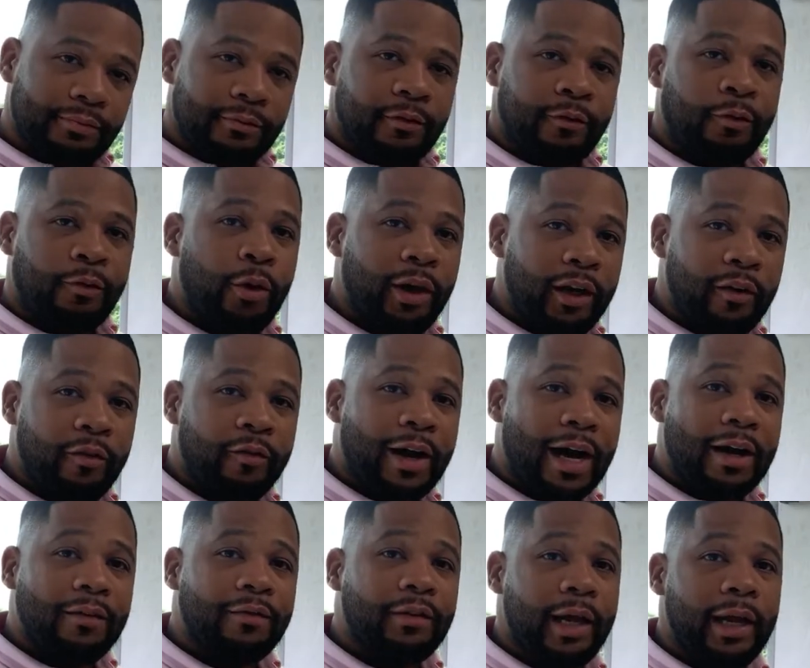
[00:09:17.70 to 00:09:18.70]

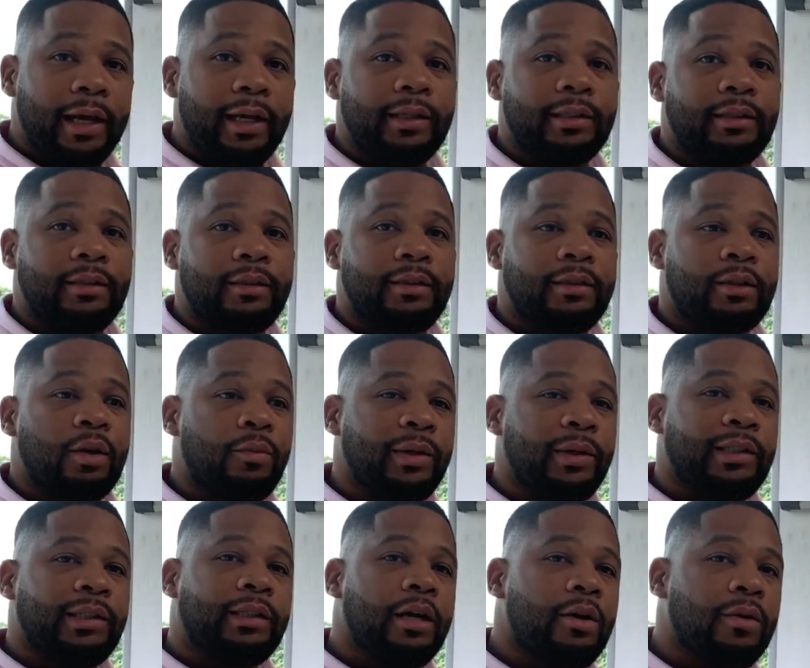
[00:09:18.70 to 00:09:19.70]
45 days. So we
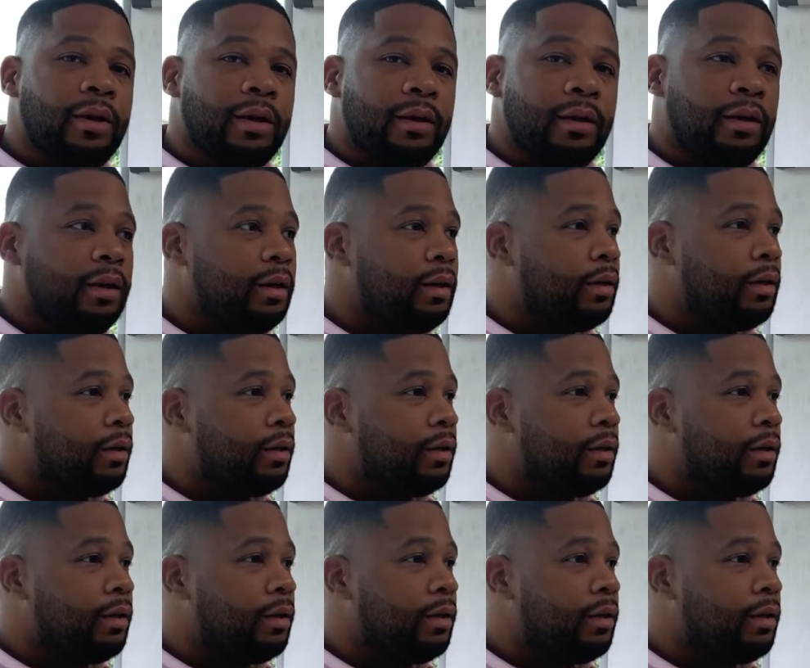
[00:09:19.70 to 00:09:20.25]
still. Um,